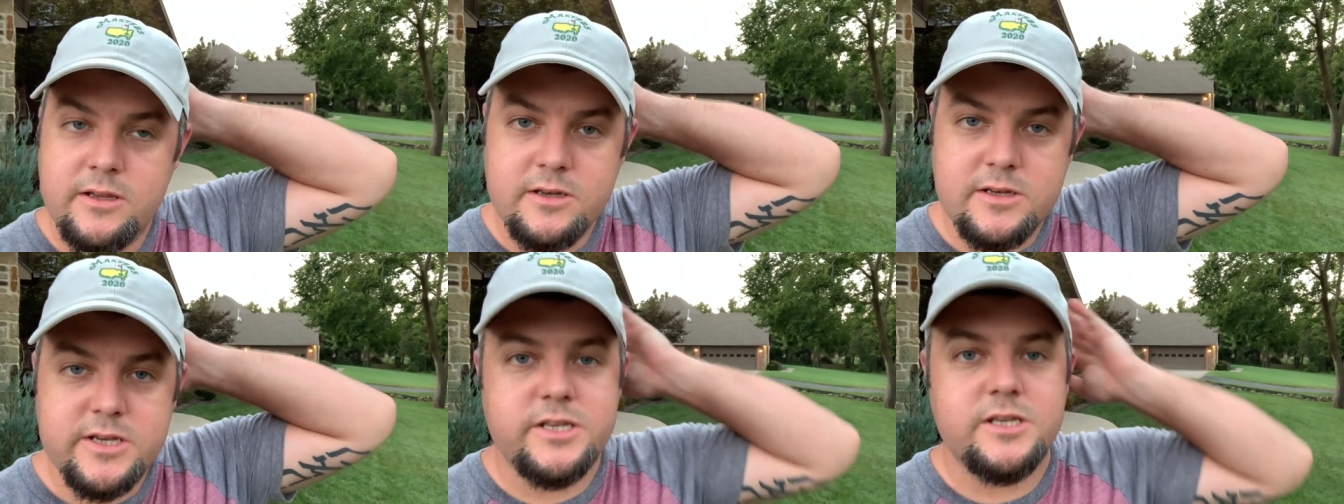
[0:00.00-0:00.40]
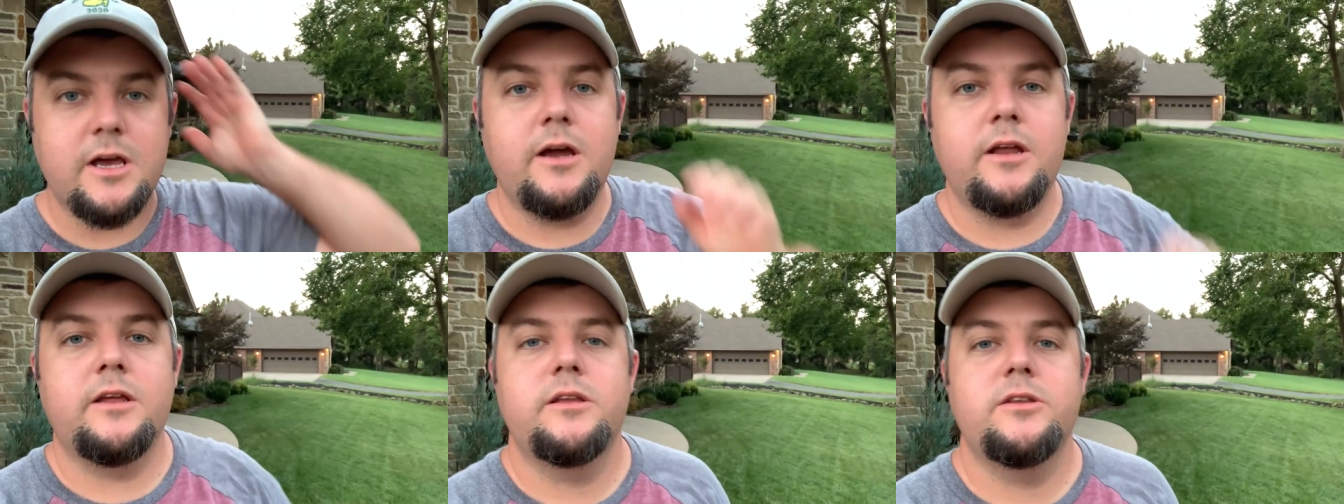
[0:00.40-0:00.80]

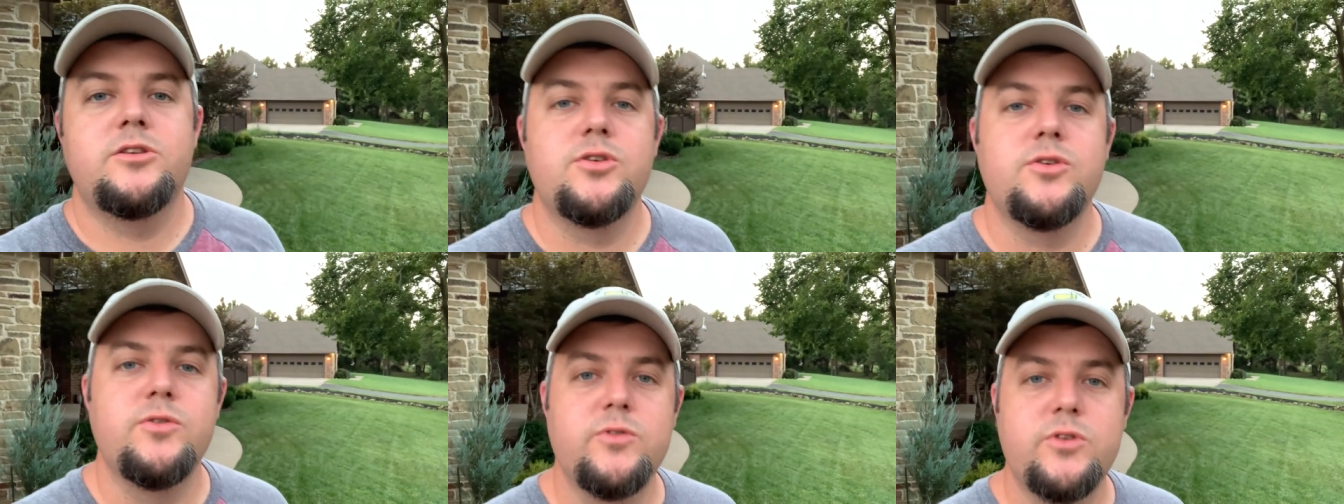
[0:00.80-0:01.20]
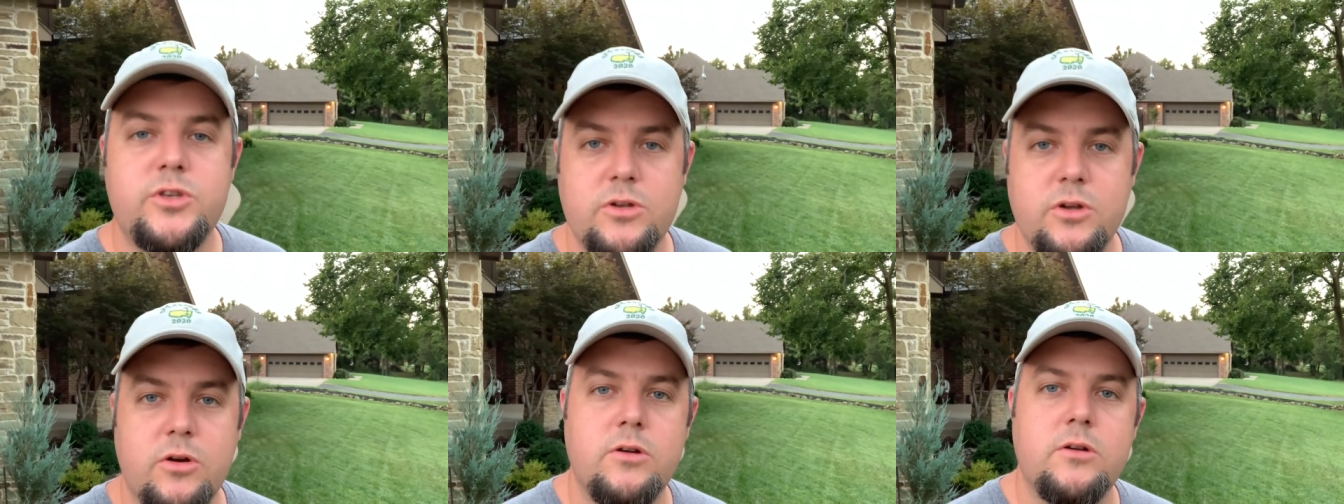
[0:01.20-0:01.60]
decided to
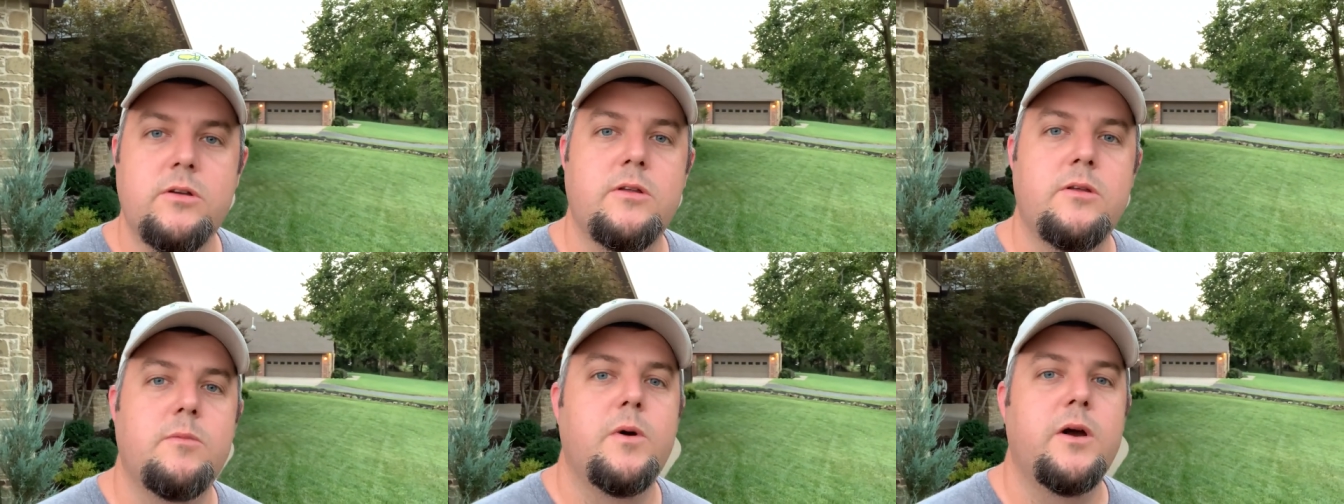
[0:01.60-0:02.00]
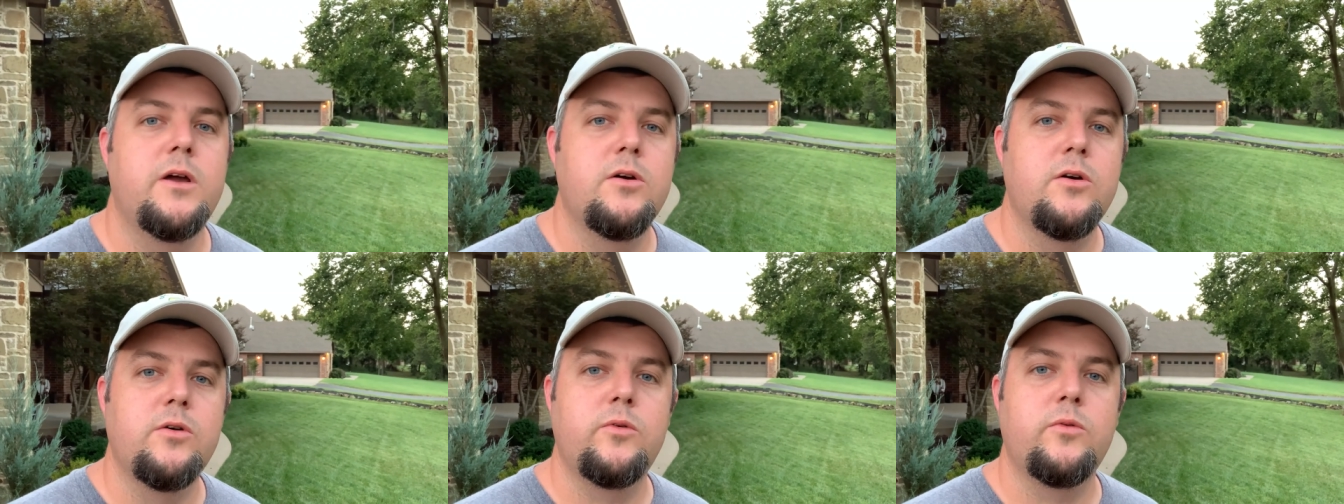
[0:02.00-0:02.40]
start my
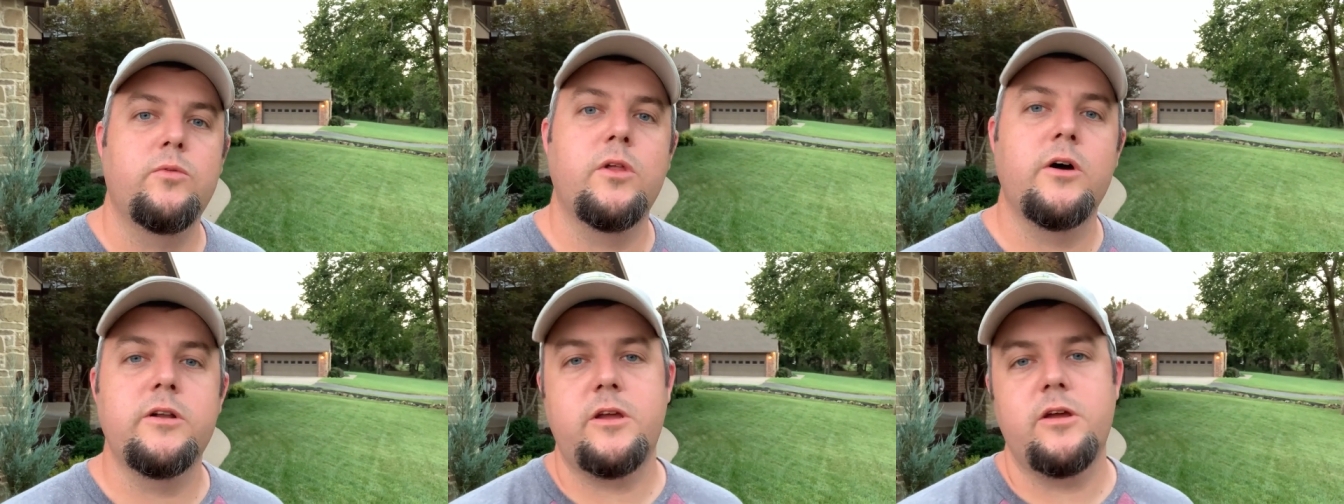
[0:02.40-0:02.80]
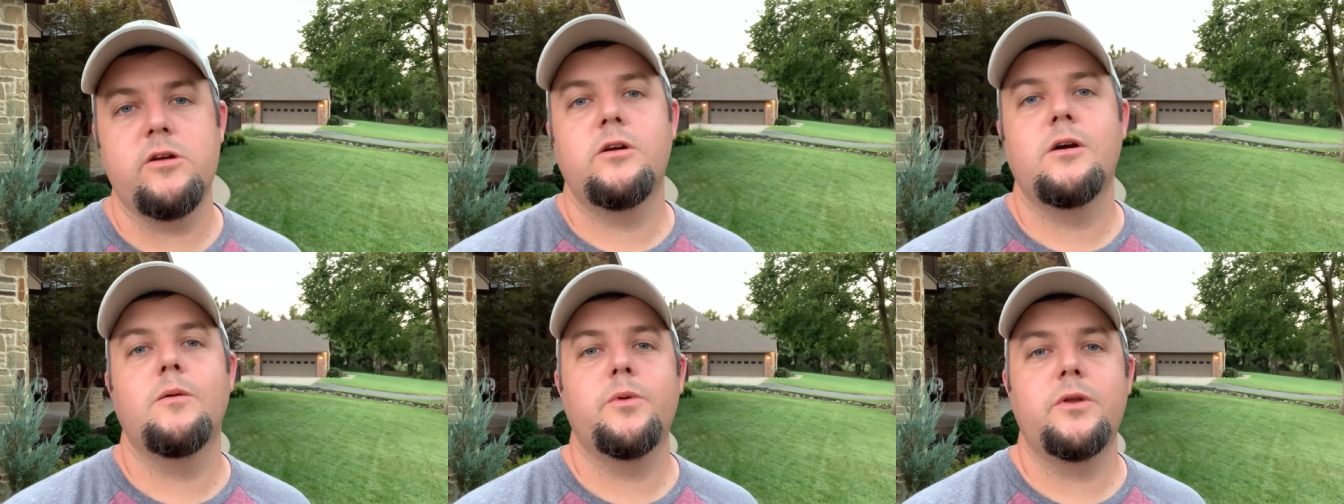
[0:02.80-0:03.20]
own lawn care
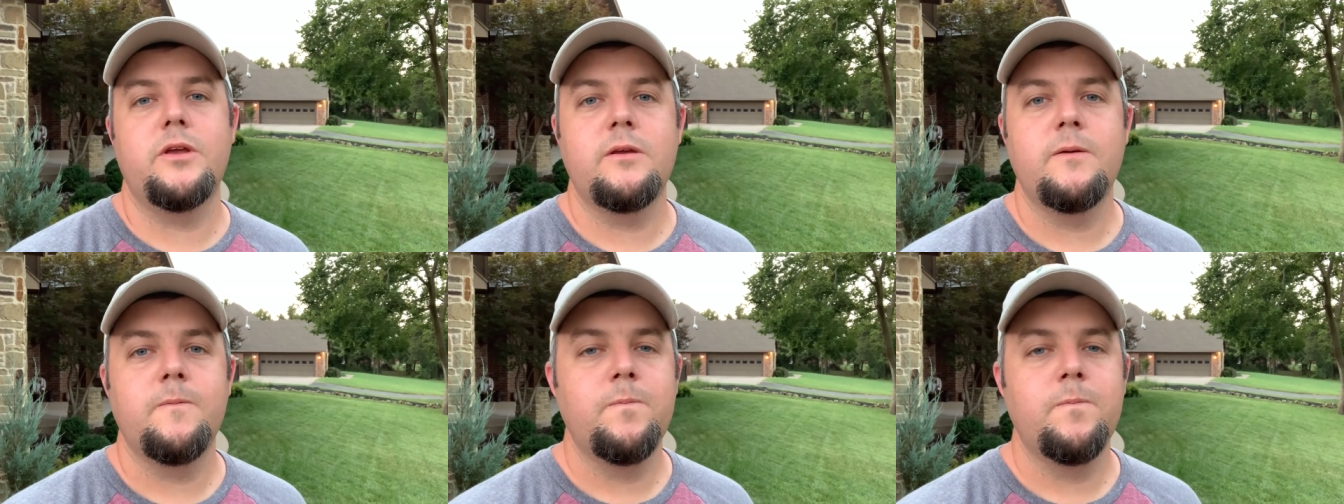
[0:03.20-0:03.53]
company.